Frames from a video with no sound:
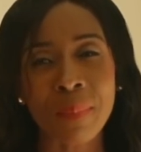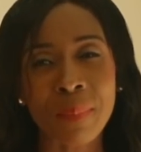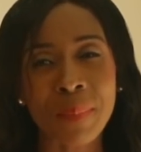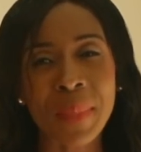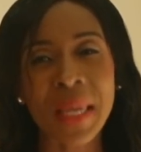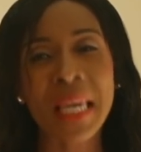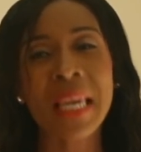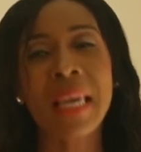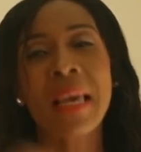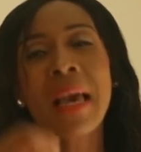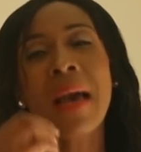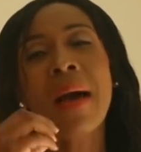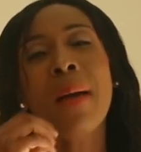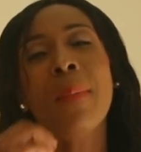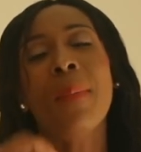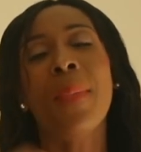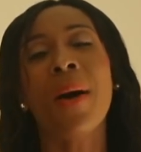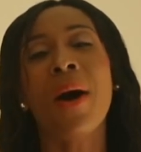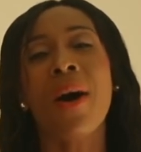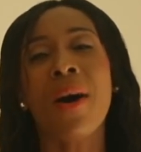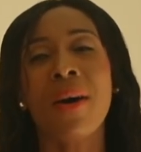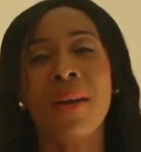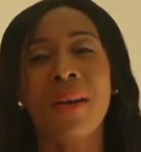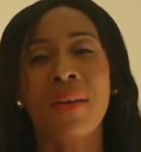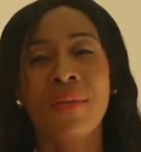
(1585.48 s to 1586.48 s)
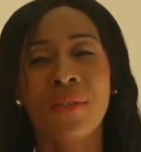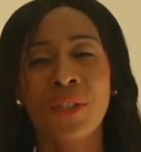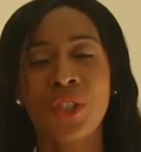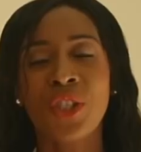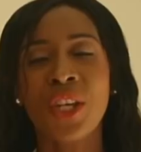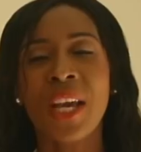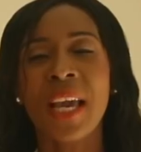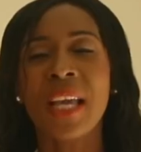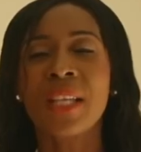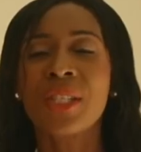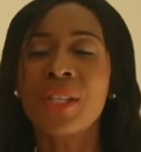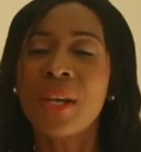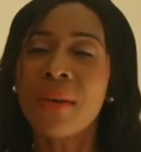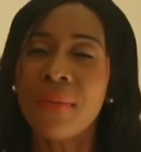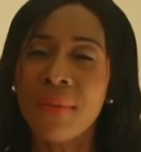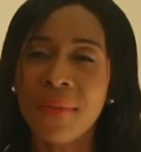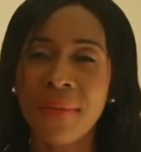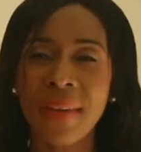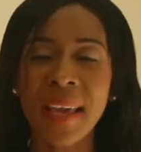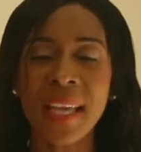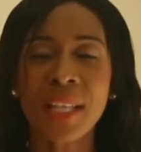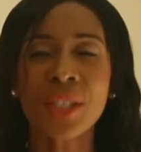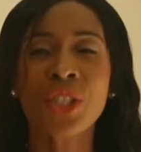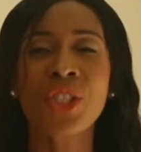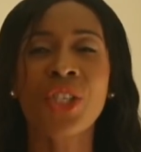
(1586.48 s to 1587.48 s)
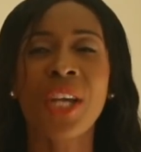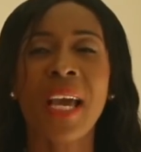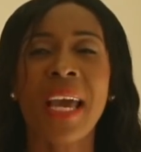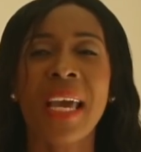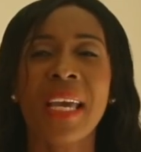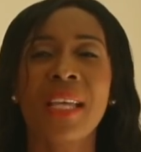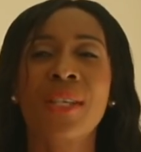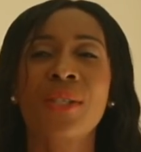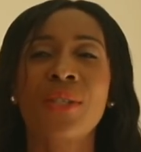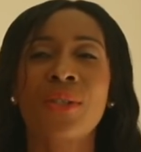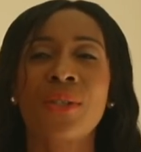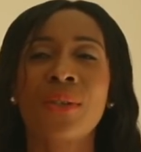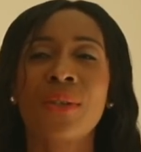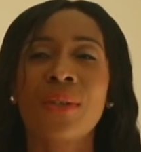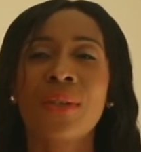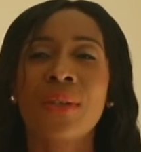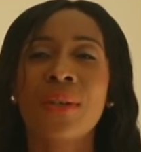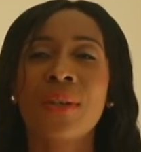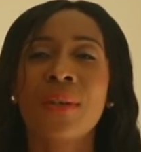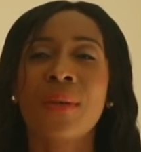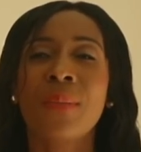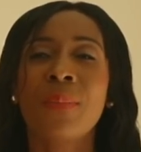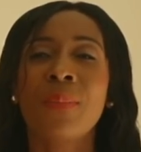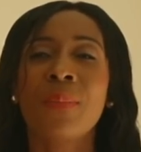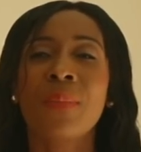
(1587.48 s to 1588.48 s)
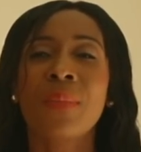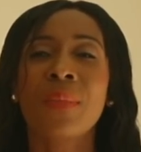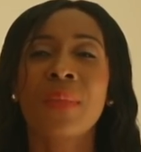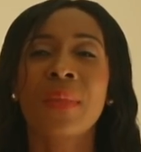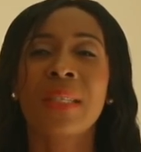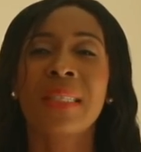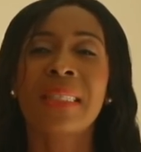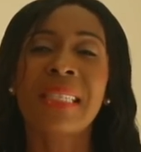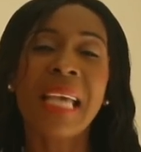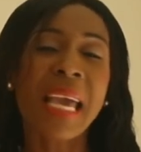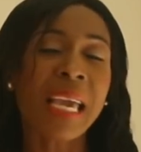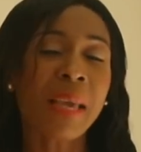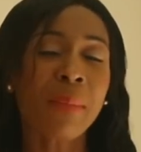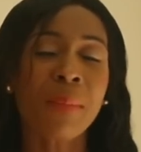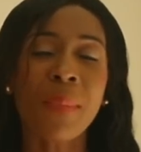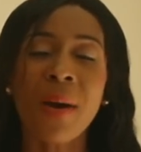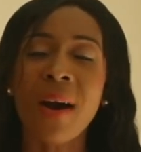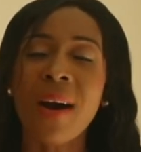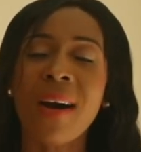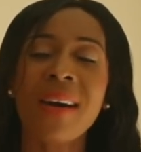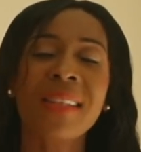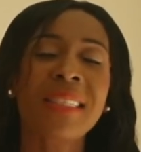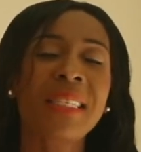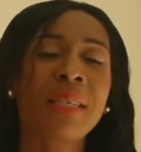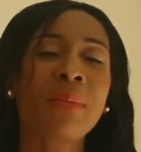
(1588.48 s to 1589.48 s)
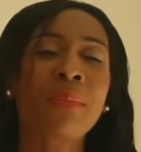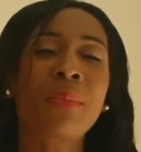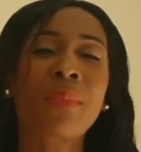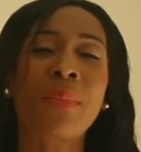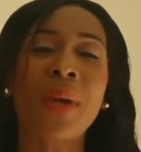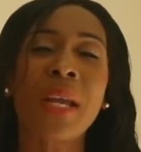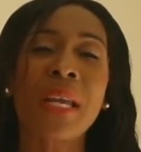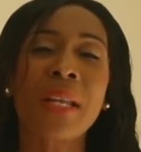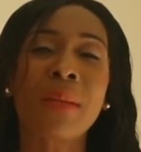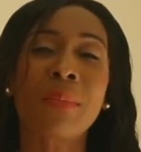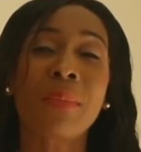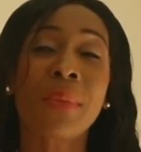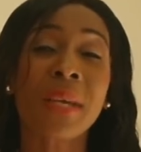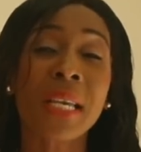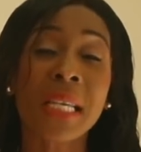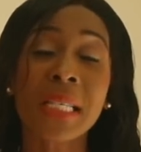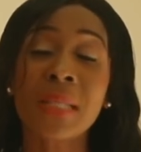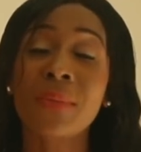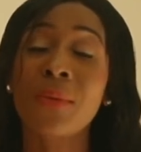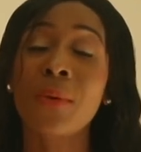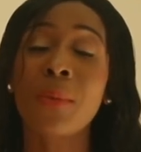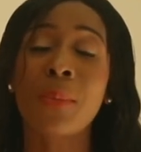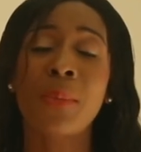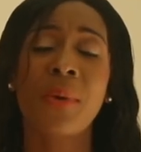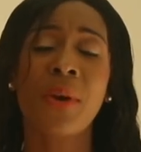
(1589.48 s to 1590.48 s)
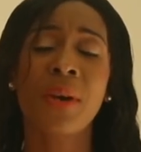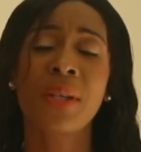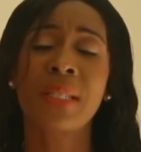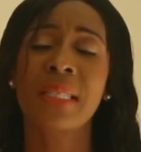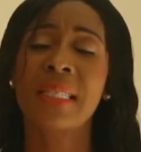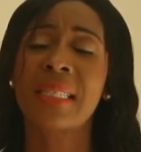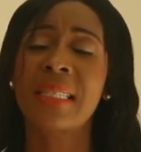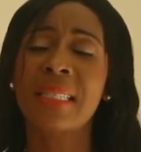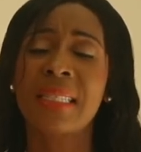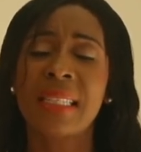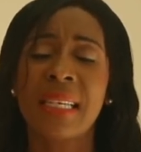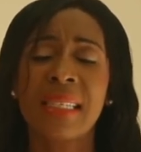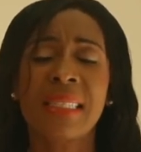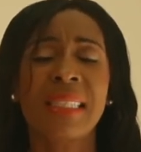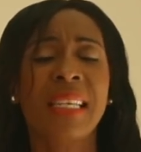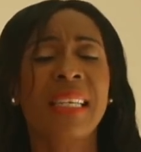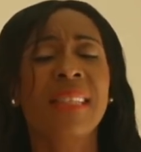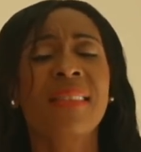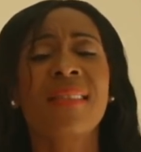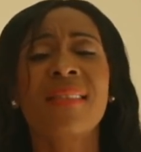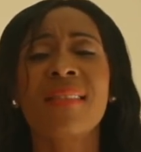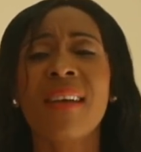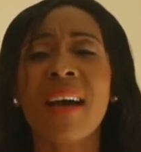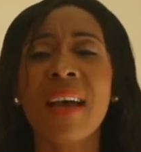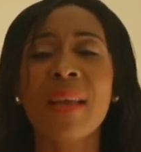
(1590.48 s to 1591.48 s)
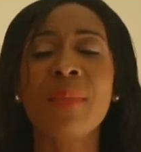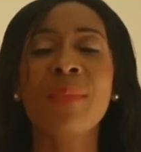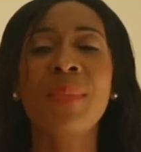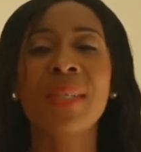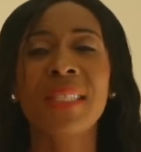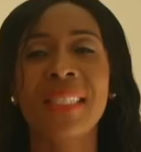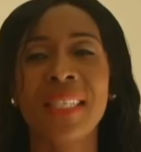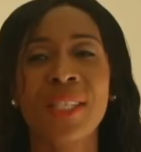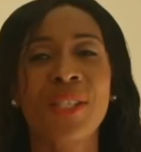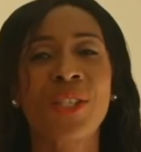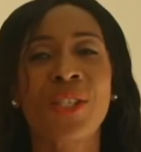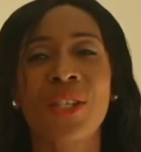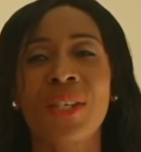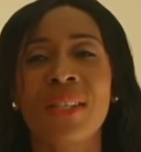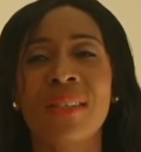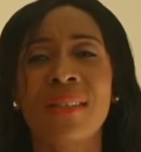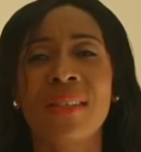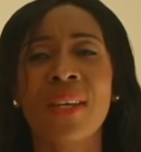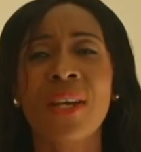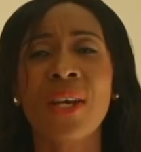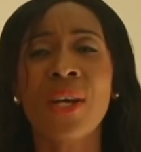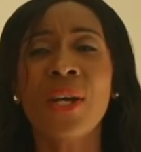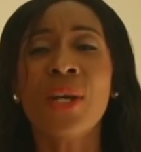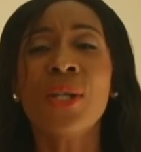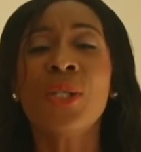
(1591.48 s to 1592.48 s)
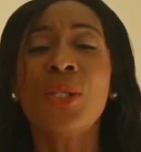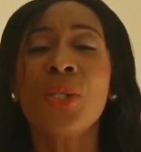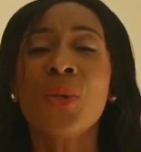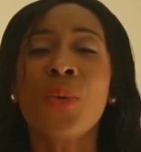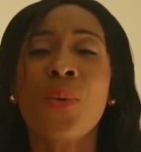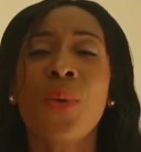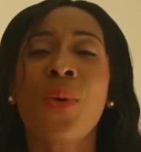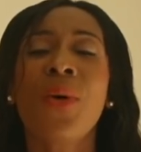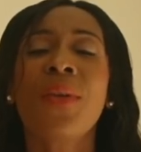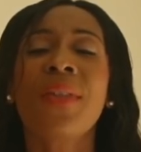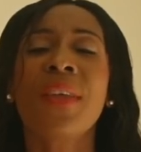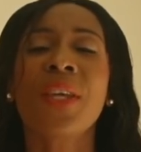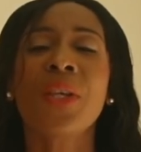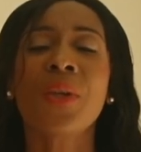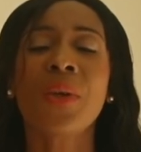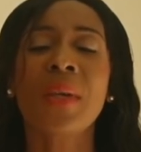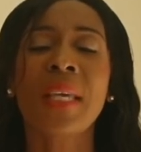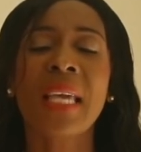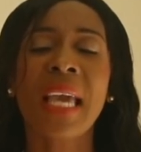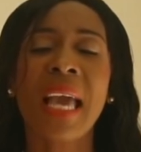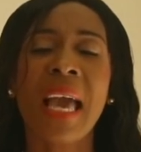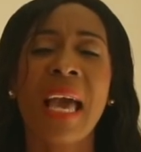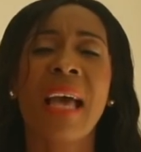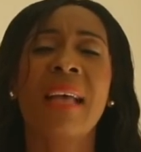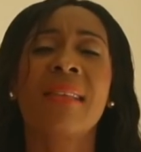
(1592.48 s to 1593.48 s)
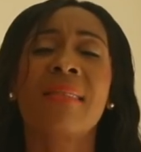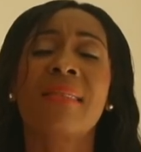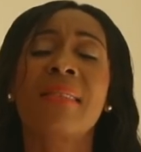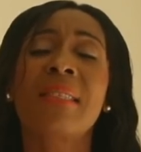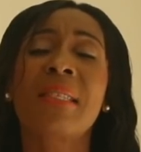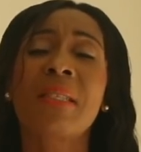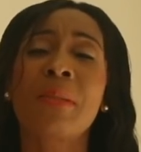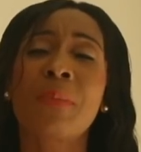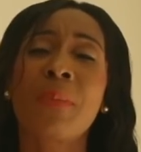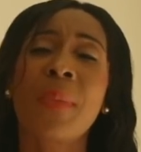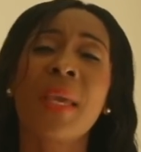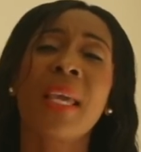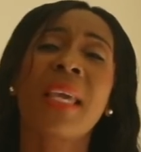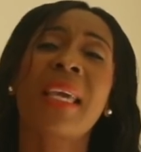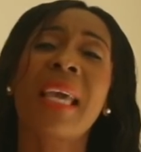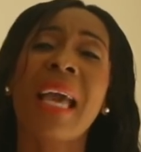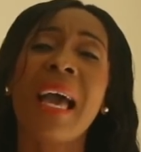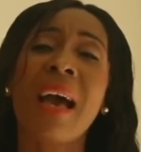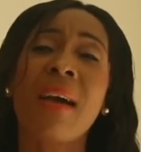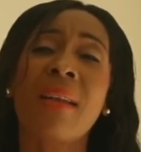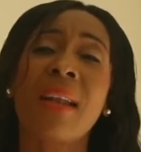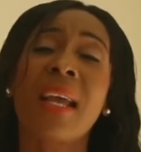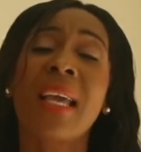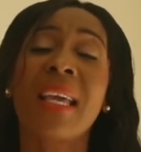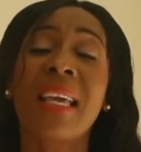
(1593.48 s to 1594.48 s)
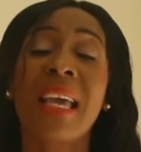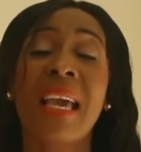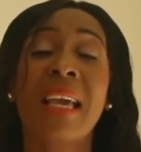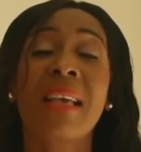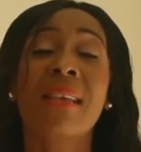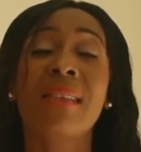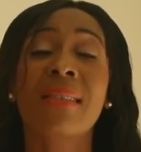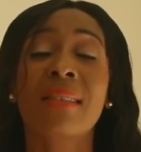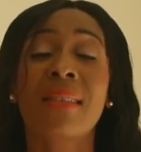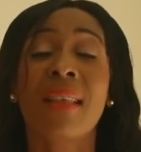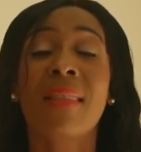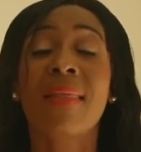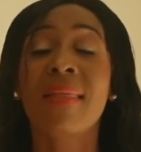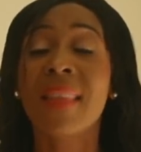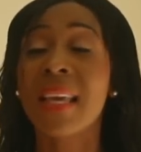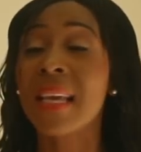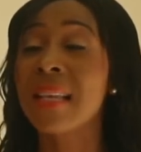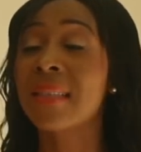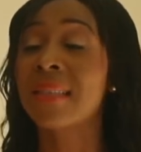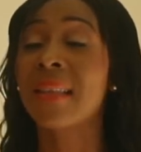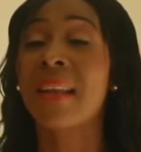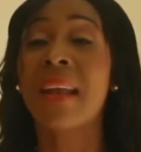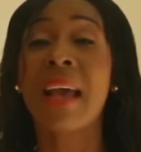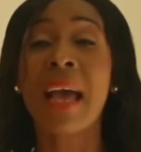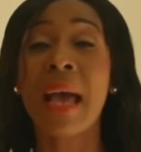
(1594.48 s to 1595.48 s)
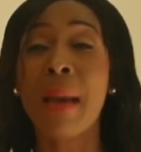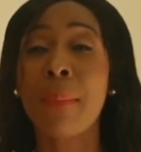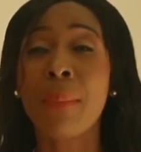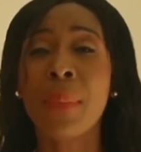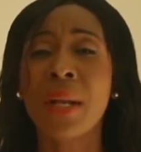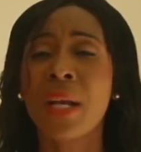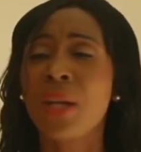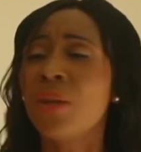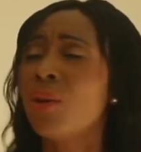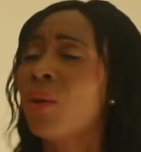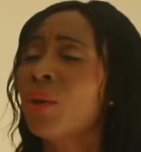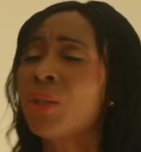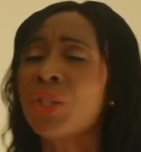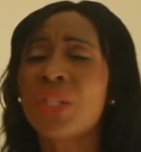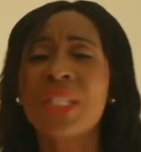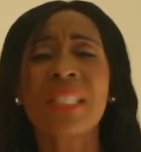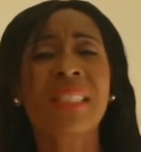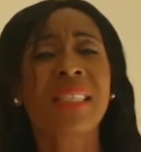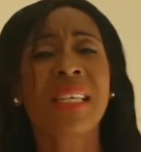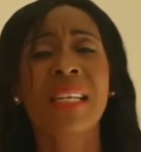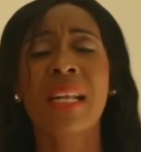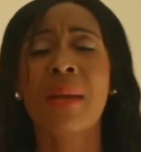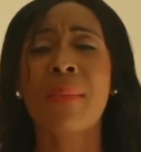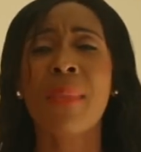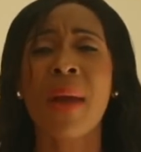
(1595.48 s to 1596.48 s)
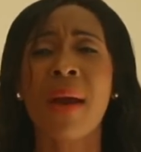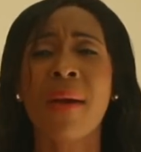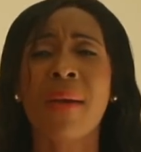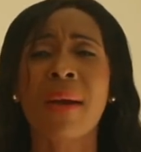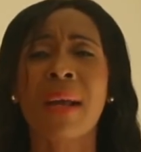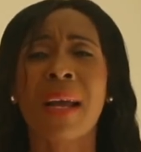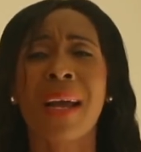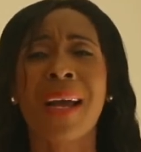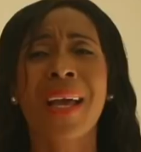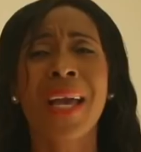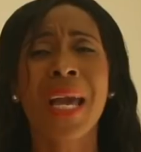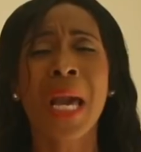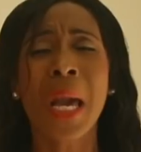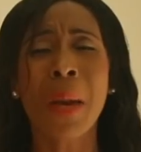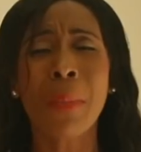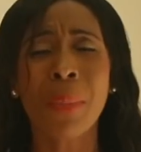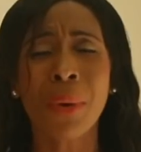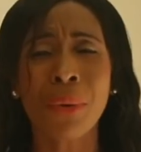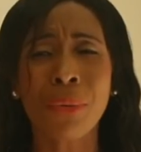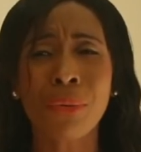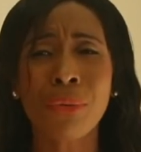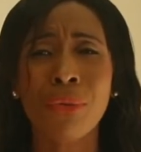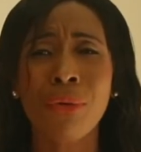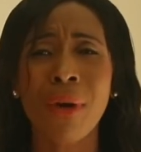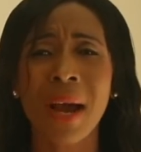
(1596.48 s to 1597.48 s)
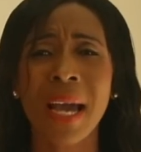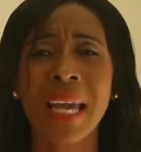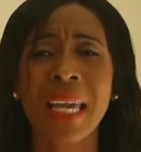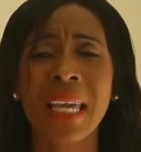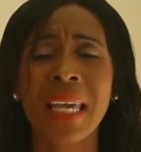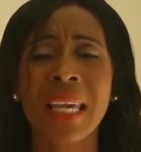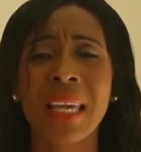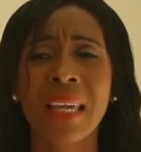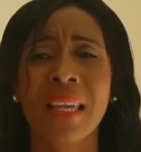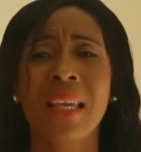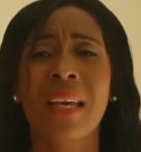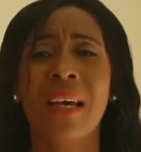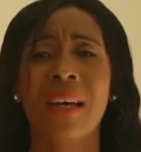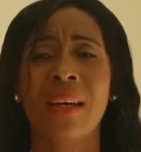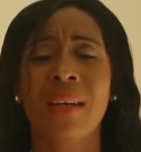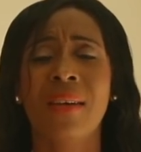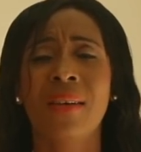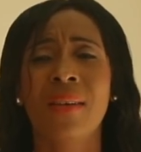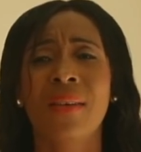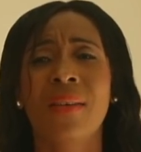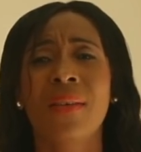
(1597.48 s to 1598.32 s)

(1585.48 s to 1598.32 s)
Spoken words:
Be a part of change, affect change. Take part in peaceful protests, as I say, sign petitions. Do all that you can to speak out against the things that are happening, not just in America, but right here.